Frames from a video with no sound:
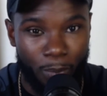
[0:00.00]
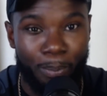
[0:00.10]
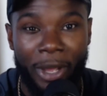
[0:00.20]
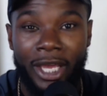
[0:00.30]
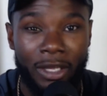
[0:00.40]

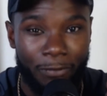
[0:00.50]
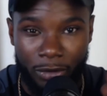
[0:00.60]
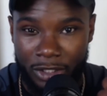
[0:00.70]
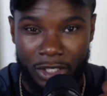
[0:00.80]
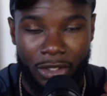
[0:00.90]
begging for
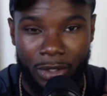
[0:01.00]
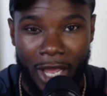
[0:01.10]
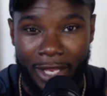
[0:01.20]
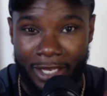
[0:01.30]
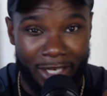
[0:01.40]
this other
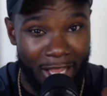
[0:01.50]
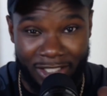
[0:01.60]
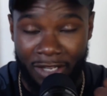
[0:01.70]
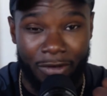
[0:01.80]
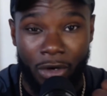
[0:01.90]
guy that has
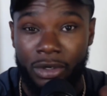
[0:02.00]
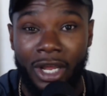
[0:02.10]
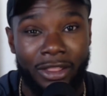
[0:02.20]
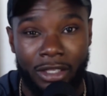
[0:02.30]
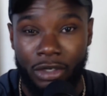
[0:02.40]
given her
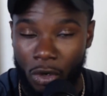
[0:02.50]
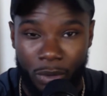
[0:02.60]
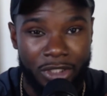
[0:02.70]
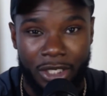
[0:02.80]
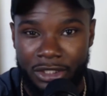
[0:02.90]
nothing, no
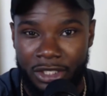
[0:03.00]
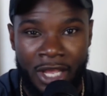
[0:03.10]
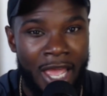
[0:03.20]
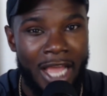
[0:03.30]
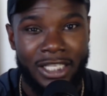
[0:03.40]
attention,
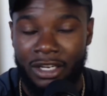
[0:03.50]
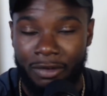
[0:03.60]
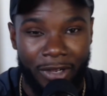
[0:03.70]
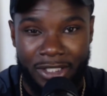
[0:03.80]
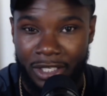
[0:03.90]
hasn't
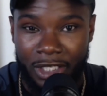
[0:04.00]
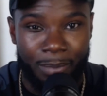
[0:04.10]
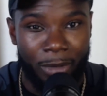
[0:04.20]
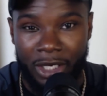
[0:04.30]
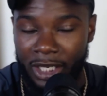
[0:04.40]
invested any
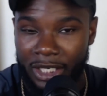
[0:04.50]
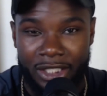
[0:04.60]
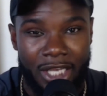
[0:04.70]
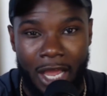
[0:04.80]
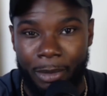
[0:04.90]
money, any
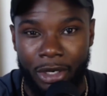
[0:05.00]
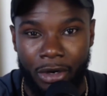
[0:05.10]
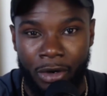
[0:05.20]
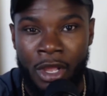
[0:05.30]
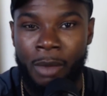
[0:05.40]
time into
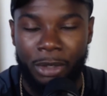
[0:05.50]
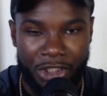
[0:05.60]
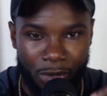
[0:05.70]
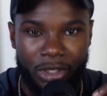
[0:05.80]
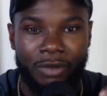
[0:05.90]
her, but
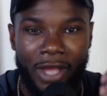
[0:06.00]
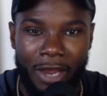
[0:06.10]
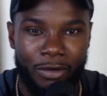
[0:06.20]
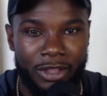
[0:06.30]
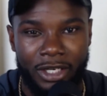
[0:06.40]
she'll give
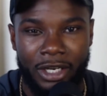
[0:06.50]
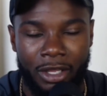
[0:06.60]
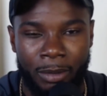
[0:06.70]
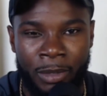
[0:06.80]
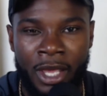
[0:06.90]
everything to
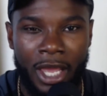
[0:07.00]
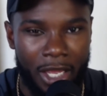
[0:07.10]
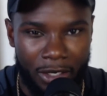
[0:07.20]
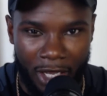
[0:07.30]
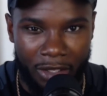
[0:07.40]
him
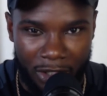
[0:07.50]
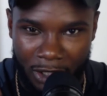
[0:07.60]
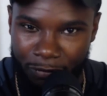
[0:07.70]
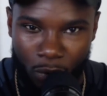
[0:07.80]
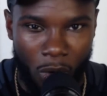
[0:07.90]
and
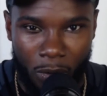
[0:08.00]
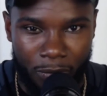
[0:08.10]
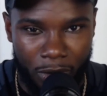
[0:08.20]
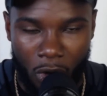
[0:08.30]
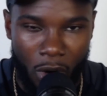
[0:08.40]
leave you
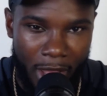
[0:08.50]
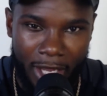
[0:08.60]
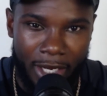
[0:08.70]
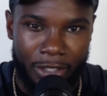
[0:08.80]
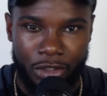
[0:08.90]
over
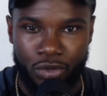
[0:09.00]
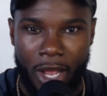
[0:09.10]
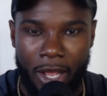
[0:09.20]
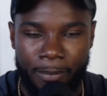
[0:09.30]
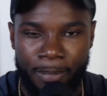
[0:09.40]
hanging out to
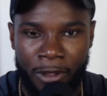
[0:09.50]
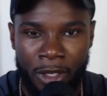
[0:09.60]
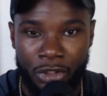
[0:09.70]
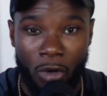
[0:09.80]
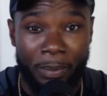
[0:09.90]
dry.
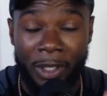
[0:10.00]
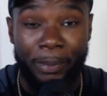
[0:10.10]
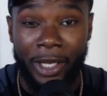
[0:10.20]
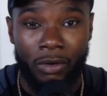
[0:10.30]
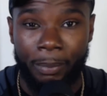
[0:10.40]
Don't be
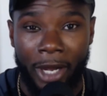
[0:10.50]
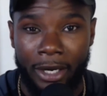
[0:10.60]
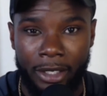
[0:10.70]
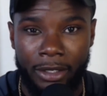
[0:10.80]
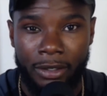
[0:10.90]
bitter about it.